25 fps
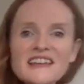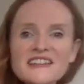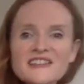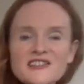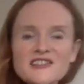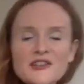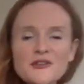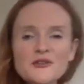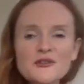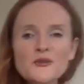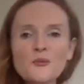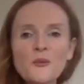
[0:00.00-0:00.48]

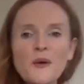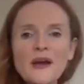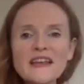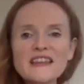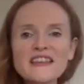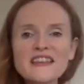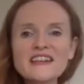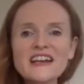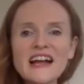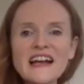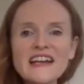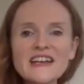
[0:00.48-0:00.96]
So the way
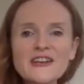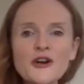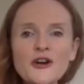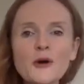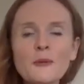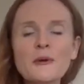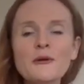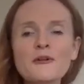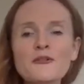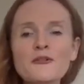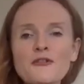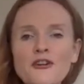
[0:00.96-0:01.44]
that I
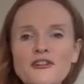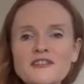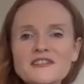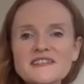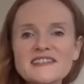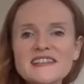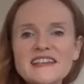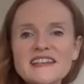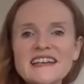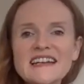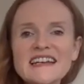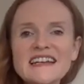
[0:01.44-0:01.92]
come across
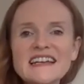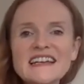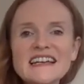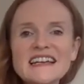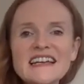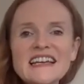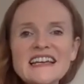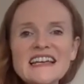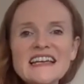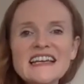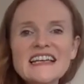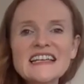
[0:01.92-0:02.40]
it
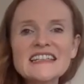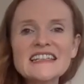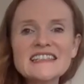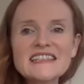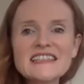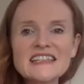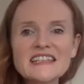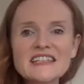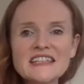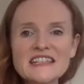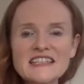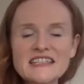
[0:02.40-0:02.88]
is
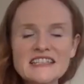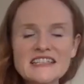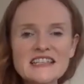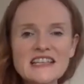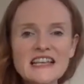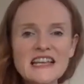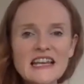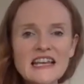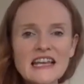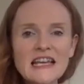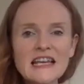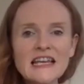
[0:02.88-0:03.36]
that
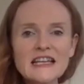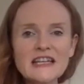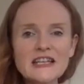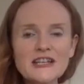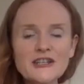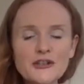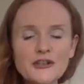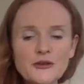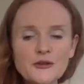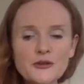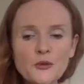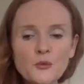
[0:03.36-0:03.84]
it's you
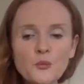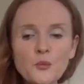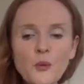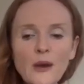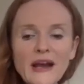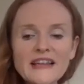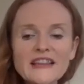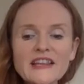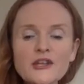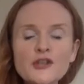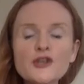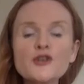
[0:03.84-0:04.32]
know the
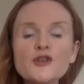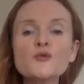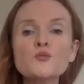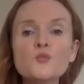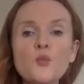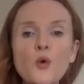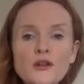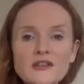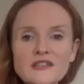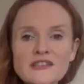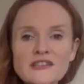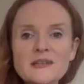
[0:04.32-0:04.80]
way that you
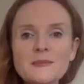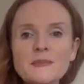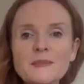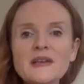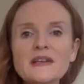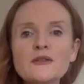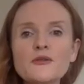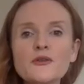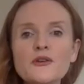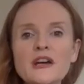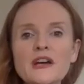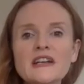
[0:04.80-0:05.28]
want to be
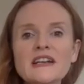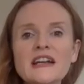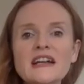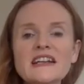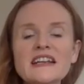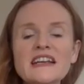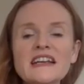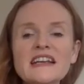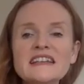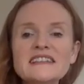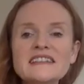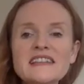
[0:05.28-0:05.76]
looking at
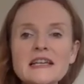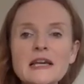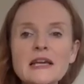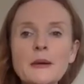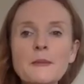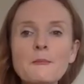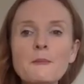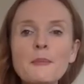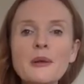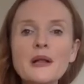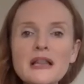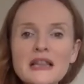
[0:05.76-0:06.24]
it is a
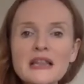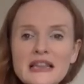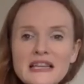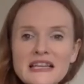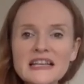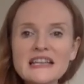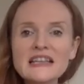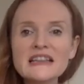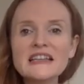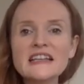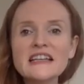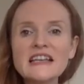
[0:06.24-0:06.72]

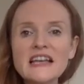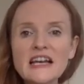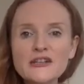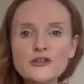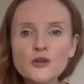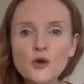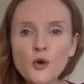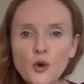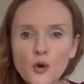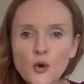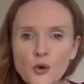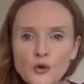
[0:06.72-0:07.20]
completely and
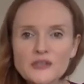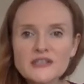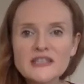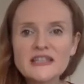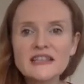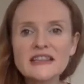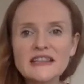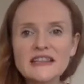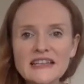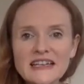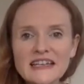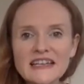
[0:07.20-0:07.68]

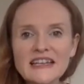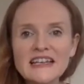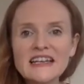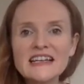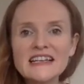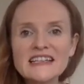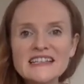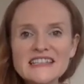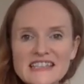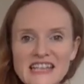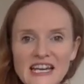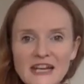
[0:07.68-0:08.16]
utterly
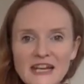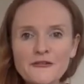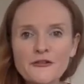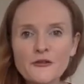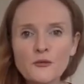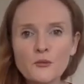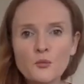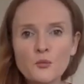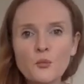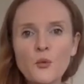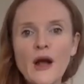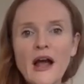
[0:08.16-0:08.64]

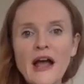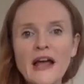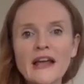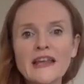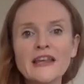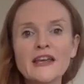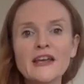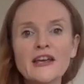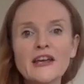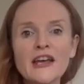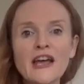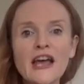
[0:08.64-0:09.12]
different way
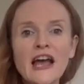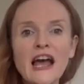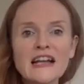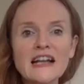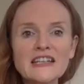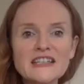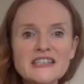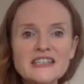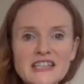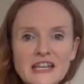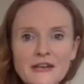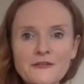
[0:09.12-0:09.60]
and
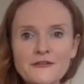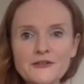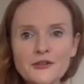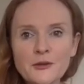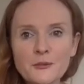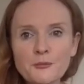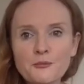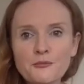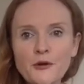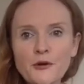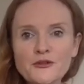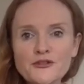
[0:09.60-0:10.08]
a different
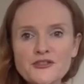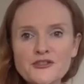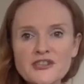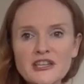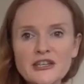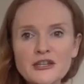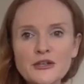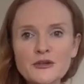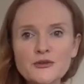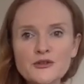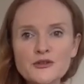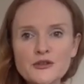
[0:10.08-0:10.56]
approach
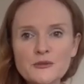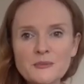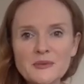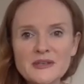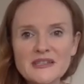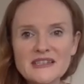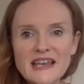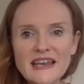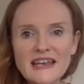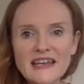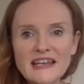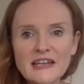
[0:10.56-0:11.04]
that you should be
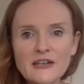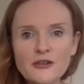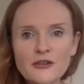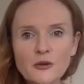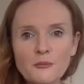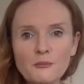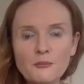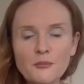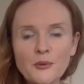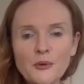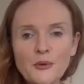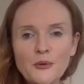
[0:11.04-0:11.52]
taking
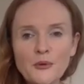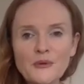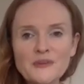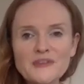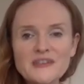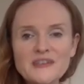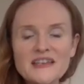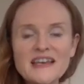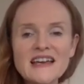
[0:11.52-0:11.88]
on board